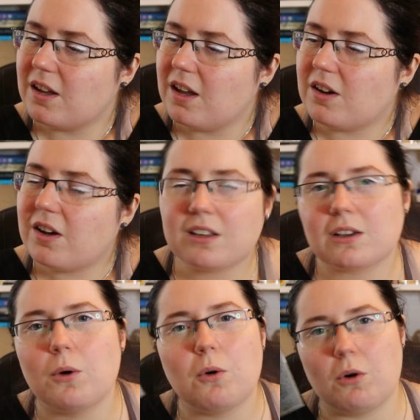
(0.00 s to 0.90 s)
like,
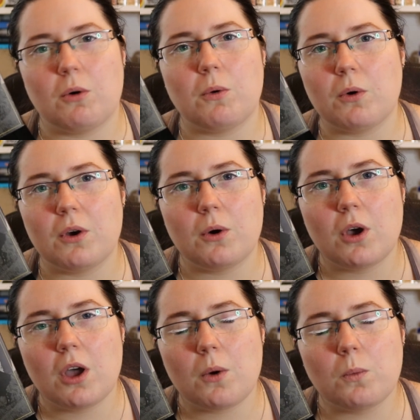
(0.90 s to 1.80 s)

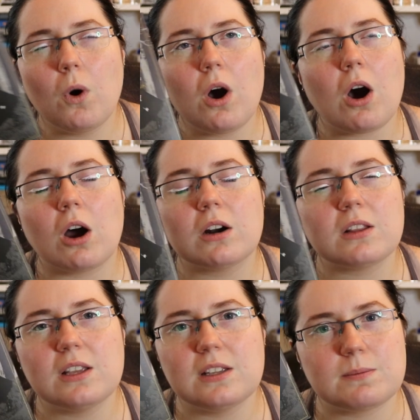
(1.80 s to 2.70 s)
what are
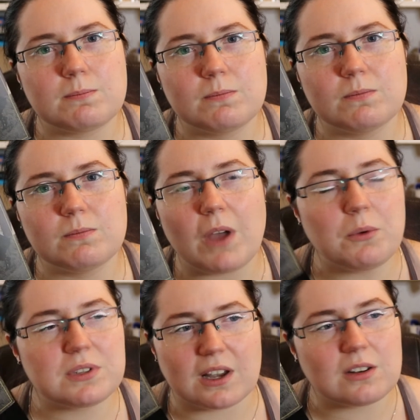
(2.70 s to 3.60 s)
these
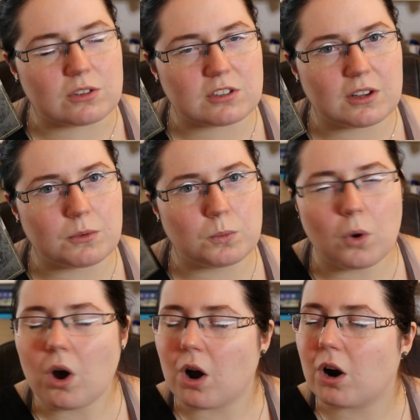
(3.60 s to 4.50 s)
outsiders? Like,
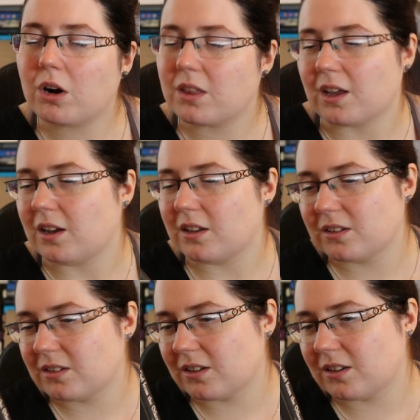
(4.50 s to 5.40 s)
what are they?
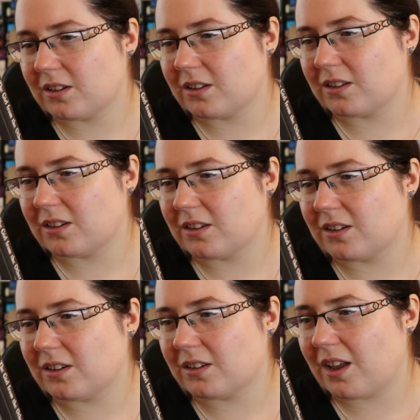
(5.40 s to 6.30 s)

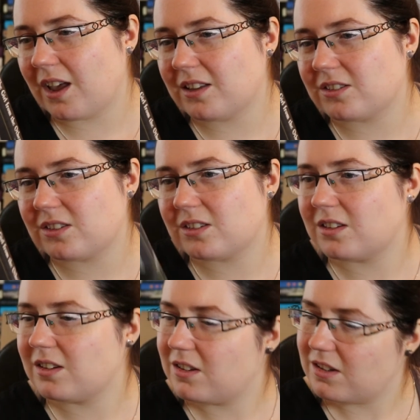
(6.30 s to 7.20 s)

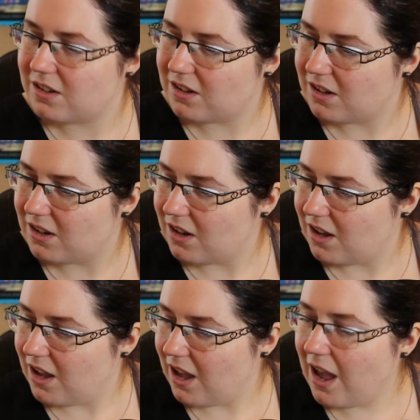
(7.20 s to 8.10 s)
It's
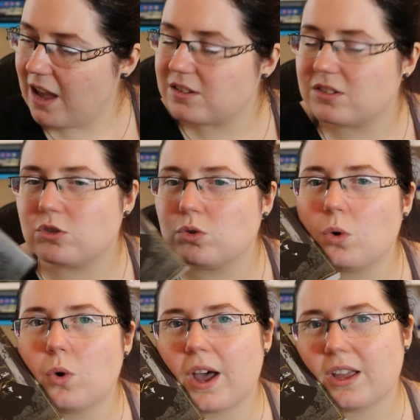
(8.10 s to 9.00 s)

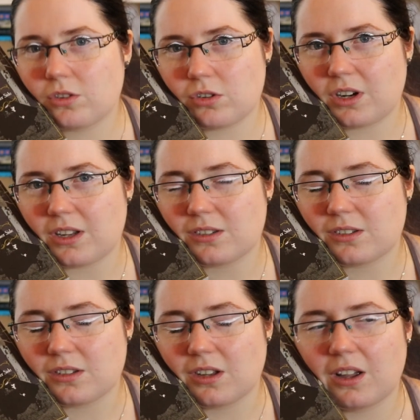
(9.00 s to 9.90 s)
so
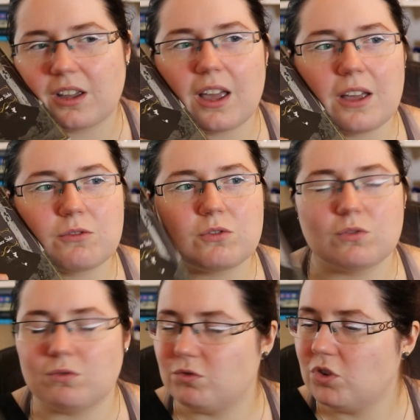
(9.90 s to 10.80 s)
interesting. Like, it
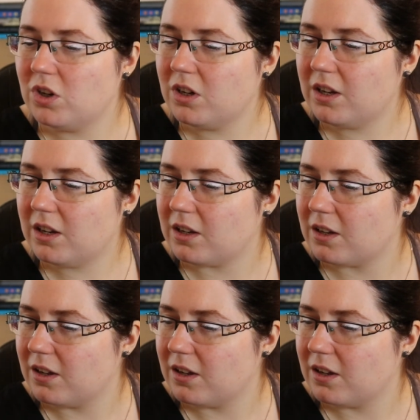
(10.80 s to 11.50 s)
really